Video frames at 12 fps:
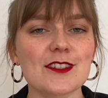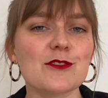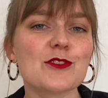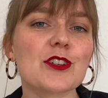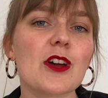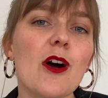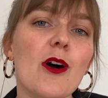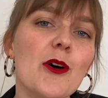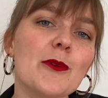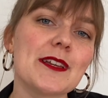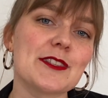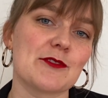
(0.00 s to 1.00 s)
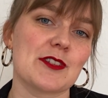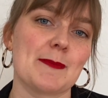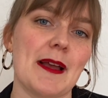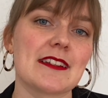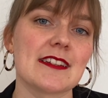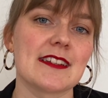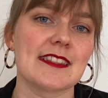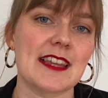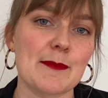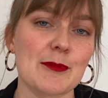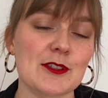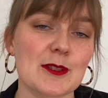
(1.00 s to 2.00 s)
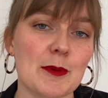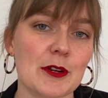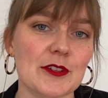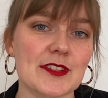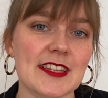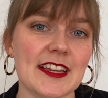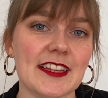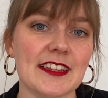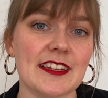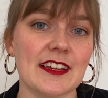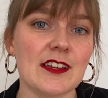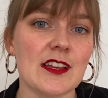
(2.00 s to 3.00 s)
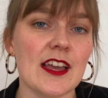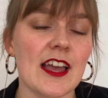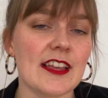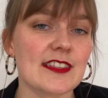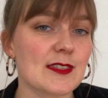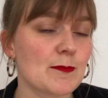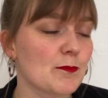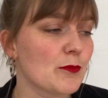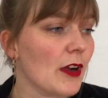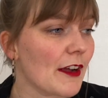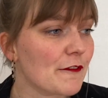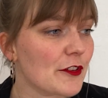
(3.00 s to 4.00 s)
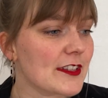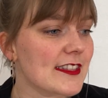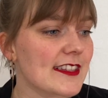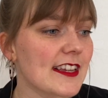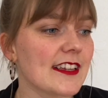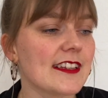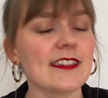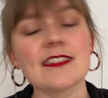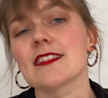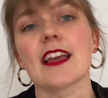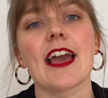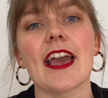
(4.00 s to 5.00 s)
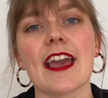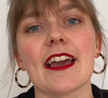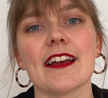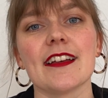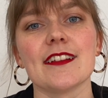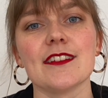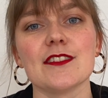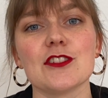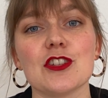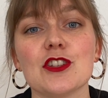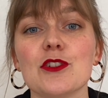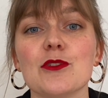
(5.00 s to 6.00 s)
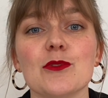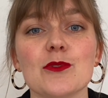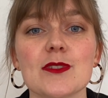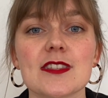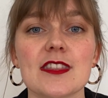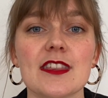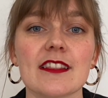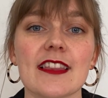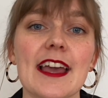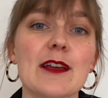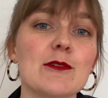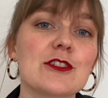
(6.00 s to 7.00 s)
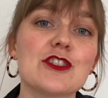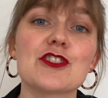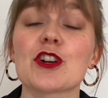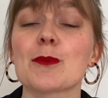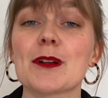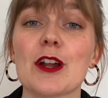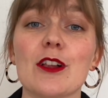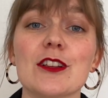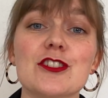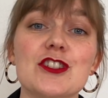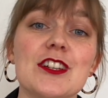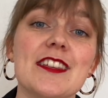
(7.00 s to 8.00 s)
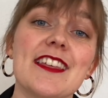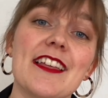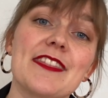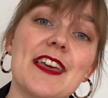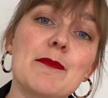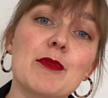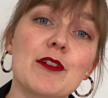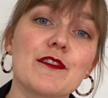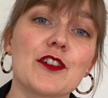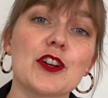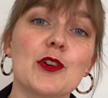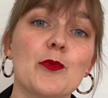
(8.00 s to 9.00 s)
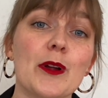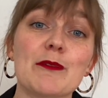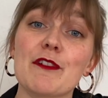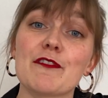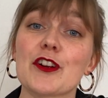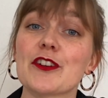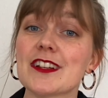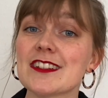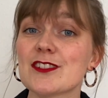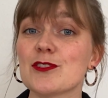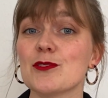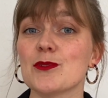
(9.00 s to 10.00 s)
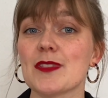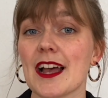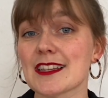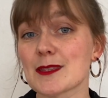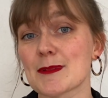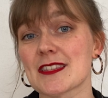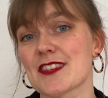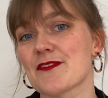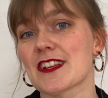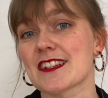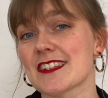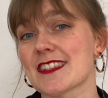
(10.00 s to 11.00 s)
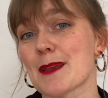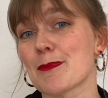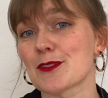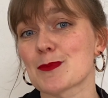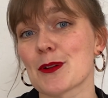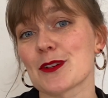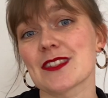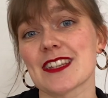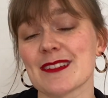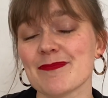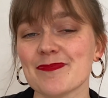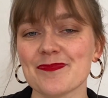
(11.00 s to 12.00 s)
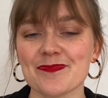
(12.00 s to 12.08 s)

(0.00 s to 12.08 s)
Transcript: you should always respect a disabled person's preferences and use the language and terminology that they prefer when referring to that specific disabled person.